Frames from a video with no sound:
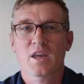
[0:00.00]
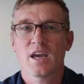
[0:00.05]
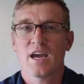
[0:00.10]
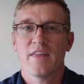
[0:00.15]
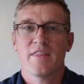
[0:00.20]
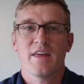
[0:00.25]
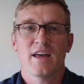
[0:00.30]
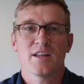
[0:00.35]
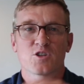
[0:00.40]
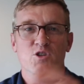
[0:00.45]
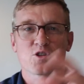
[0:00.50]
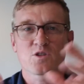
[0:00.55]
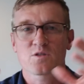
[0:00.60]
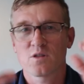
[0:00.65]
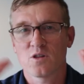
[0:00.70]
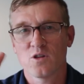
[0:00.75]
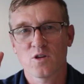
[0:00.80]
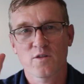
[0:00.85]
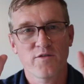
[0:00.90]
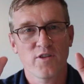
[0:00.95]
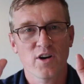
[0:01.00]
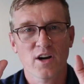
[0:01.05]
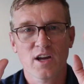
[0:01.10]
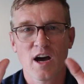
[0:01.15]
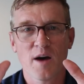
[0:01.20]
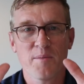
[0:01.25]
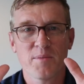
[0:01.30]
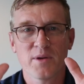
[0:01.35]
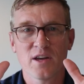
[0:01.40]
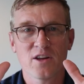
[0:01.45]
and then look for a
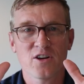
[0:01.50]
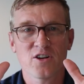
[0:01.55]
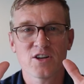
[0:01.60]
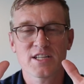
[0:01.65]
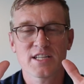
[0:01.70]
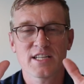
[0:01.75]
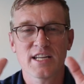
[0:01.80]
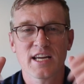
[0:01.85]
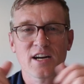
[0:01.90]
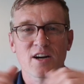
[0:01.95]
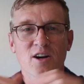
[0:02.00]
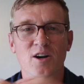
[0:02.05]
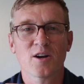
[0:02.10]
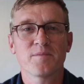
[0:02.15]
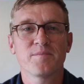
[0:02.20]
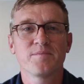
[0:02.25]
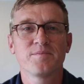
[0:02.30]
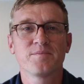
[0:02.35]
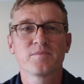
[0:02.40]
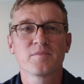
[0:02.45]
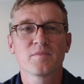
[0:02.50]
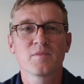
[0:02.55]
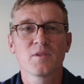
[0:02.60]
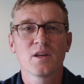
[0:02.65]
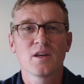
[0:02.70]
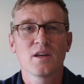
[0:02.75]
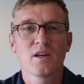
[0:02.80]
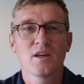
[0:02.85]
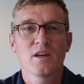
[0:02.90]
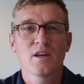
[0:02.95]
company under its ticker,
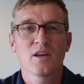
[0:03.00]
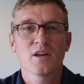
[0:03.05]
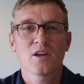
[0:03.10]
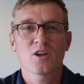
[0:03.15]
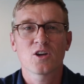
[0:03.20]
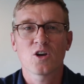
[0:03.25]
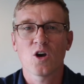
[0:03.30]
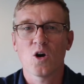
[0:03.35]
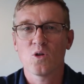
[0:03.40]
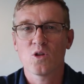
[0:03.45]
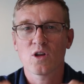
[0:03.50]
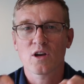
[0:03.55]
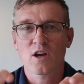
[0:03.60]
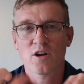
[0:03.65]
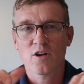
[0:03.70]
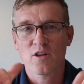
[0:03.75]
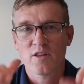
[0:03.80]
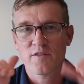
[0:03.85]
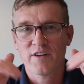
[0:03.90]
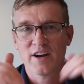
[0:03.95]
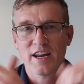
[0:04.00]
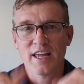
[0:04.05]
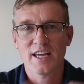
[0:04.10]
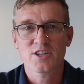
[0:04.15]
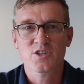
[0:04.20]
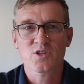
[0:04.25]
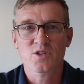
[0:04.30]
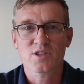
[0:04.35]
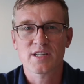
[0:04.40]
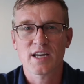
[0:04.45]
go look under the
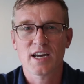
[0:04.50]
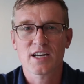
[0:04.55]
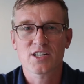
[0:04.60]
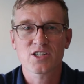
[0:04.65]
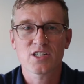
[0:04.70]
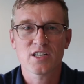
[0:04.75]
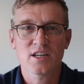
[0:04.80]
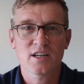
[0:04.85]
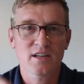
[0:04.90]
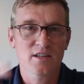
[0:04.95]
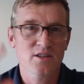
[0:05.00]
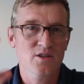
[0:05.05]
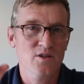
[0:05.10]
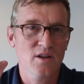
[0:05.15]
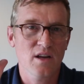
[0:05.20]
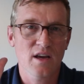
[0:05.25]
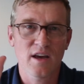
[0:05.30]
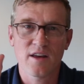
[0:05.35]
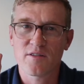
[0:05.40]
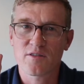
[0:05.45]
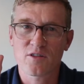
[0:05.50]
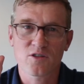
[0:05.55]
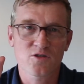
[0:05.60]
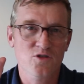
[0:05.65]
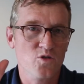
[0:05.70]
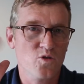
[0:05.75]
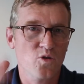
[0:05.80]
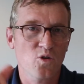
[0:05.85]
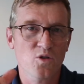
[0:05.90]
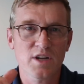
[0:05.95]
financial section and
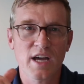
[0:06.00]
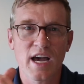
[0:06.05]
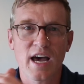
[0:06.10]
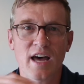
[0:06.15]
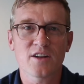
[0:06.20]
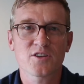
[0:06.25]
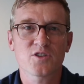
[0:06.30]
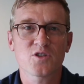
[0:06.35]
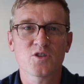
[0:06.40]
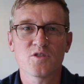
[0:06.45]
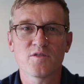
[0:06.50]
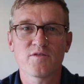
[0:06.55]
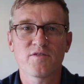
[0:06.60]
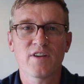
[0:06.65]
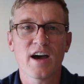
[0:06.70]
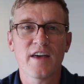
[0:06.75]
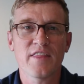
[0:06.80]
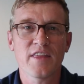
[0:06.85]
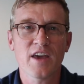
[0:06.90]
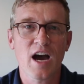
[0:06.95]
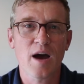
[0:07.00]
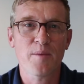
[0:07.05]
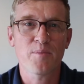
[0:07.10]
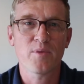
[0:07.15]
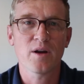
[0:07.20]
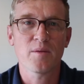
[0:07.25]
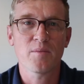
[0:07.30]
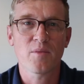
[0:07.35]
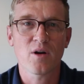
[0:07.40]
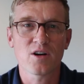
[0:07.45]
scroll down until you find the
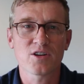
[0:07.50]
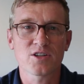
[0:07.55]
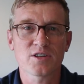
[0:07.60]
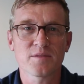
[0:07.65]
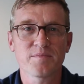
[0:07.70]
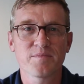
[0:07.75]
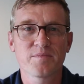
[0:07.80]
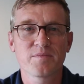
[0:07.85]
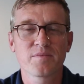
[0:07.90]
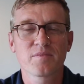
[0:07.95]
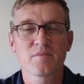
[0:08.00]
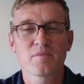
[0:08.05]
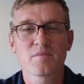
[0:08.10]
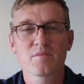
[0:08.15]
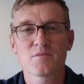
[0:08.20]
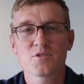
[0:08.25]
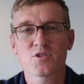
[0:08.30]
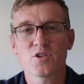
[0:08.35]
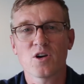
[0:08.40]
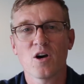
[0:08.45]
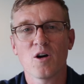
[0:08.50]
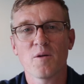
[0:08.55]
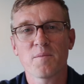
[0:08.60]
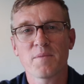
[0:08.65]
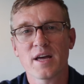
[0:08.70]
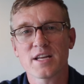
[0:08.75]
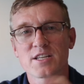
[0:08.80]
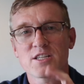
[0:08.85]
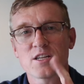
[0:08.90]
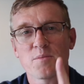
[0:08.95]
operating margin. So
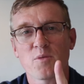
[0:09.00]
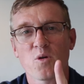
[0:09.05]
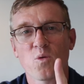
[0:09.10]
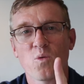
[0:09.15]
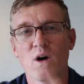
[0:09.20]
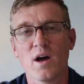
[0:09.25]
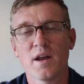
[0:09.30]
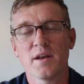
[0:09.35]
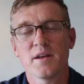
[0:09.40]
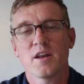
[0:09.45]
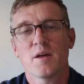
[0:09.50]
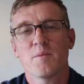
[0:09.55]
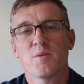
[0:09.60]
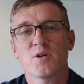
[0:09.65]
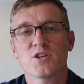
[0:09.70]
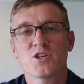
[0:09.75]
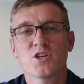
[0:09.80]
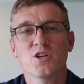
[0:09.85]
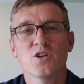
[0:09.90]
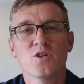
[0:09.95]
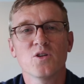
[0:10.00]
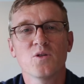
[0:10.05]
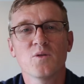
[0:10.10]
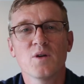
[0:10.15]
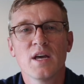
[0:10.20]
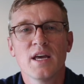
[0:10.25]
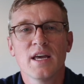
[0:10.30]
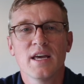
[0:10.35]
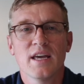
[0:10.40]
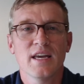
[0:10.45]
that's number 1. Number
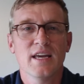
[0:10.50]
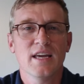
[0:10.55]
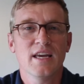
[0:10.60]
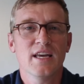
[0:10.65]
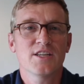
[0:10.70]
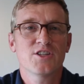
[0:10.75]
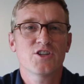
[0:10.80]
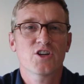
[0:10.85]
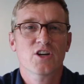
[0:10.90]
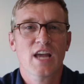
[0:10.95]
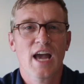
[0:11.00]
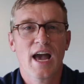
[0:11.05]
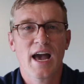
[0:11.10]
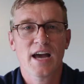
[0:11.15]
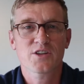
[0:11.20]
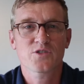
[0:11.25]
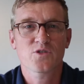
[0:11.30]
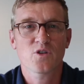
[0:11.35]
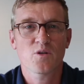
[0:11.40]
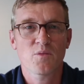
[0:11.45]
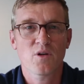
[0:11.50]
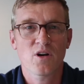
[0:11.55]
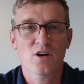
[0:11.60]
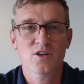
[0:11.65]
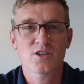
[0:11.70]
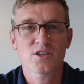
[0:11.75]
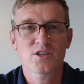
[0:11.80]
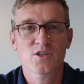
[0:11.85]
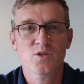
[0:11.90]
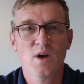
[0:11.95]
2 is your cash flow
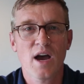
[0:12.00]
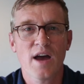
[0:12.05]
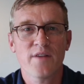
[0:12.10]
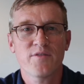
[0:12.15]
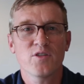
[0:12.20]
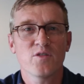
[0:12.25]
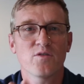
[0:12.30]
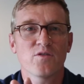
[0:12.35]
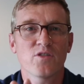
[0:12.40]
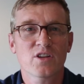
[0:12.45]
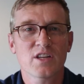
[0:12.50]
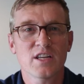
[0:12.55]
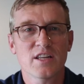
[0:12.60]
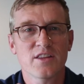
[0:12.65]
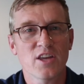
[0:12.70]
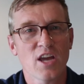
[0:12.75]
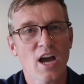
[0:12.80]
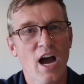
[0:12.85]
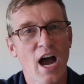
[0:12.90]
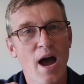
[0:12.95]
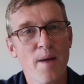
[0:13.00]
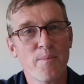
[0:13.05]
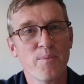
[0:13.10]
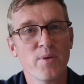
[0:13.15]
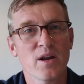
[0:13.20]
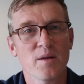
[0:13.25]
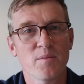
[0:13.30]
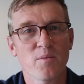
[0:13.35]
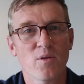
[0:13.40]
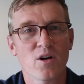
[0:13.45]
margin. So after you've looked at the
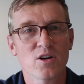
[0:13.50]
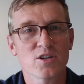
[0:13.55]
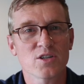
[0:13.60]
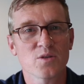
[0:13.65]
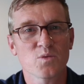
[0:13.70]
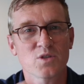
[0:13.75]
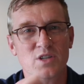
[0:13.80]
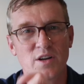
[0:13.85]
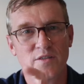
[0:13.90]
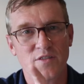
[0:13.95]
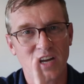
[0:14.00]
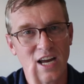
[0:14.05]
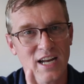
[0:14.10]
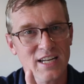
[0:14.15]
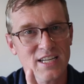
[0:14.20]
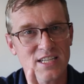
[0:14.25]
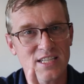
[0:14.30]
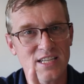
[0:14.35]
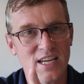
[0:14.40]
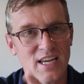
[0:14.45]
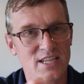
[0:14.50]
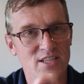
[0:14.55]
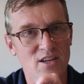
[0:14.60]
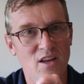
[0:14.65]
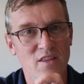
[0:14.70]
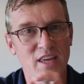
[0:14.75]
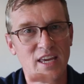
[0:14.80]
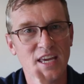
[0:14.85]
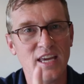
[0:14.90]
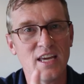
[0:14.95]
operating margin, which I forgot to say is
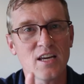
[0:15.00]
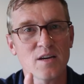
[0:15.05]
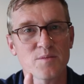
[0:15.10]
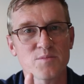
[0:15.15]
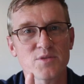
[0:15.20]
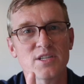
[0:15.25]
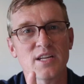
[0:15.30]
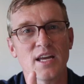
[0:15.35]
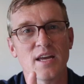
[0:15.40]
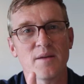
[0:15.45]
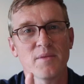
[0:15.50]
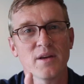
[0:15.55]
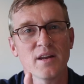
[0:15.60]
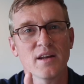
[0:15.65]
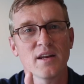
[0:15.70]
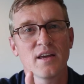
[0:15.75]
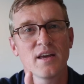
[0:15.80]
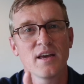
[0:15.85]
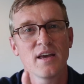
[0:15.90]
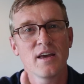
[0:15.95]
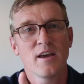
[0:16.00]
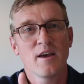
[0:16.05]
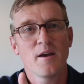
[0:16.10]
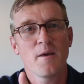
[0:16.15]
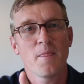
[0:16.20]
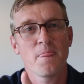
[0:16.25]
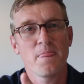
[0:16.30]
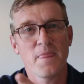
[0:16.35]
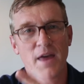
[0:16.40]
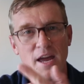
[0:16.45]
on the income statement,
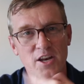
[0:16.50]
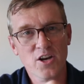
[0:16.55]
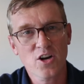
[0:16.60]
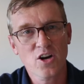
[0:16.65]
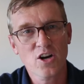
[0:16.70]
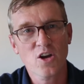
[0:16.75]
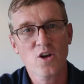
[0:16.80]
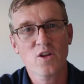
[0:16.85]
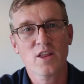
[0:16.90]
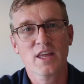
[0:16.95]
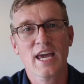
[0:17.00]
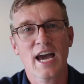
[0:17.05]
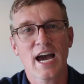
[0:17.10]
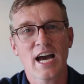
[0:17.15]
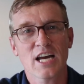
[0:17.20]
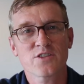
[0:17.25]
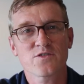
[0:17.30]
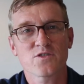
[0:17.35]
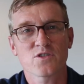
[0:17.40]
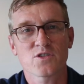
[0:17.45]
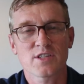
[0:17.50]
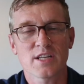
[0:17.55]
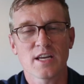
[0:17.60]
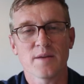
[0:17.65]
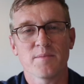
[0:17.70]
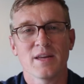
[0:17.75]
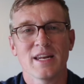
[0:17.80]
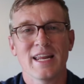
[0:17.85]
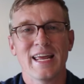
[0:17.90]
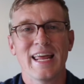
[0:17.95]
then you're going to go to the cash flow
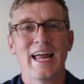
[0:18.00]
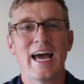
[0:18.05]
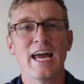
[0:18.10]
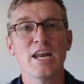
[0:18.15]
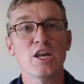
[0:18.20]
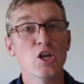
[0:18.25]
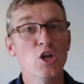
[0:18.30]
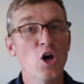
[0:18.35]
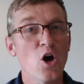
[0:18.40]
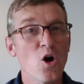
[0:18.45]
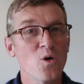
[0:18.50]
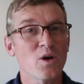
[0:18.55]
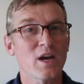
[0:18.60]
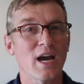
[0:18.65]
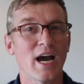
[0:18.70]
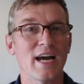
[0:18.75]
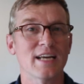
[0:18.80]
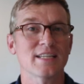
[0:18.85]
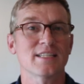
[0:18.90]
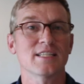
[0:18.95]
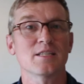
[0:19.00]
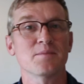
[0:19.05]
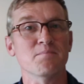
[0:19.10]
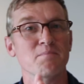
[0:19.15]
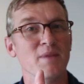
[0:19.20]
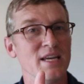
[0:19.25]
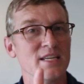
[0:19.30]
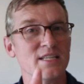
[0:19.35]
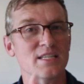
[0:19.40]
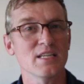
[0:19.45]
statement. And I know, guys, this
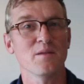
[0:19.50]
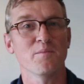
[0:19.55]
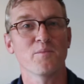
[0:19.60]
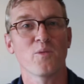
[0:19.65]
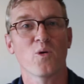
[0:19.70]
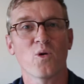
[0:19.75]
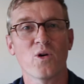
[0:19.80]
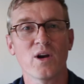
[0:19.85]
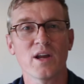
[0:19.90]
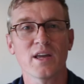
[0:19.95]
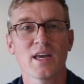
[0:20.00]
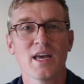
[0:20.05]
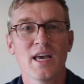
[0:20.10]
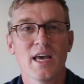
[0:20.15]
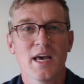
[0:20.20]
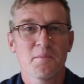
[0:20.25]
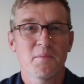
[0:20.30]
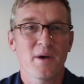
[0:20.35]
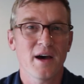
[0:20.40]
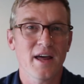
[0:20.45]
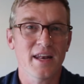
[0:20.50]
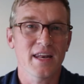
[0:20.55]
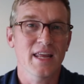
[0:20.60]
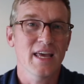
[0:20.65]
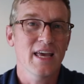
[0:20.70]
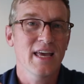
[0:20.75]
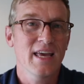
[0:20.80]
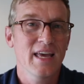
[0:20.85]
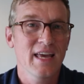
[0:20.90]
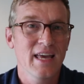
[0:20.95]
may seem boring, but
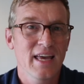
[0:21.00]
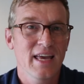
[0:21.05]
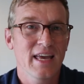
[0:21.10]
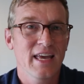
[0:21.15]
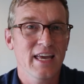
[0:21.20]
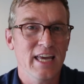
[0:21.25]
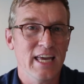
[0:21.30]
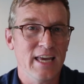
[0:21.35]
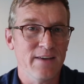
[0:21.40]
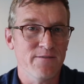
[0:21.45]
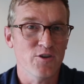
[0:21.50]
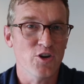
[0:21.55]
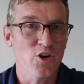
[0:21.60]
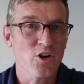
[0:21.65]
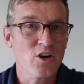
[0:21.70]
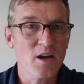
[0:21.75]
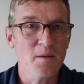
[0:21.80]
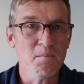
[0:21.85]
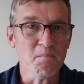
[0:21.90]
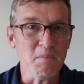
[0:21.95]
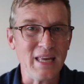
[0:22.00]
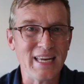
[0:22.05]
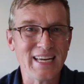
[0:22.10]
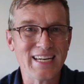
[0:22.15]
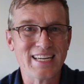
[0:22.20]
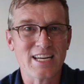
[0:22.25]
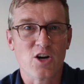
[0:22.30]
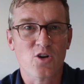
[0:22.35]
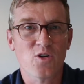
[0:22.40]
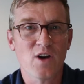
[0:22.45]
if you're
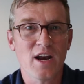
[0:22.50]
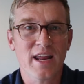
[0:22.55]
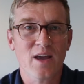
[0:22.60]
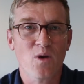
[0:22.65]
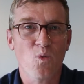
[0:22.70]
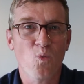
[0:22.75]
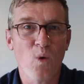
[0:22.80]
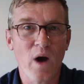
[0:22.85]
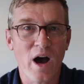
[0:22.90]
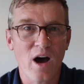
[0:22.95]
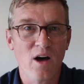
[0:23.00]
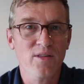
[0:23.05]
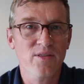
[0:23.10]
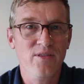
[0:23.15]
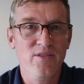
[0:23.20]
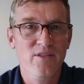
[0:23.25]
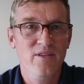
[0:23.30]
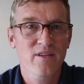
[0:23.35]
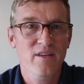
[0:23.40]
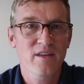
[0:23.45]
committed to creating wealth,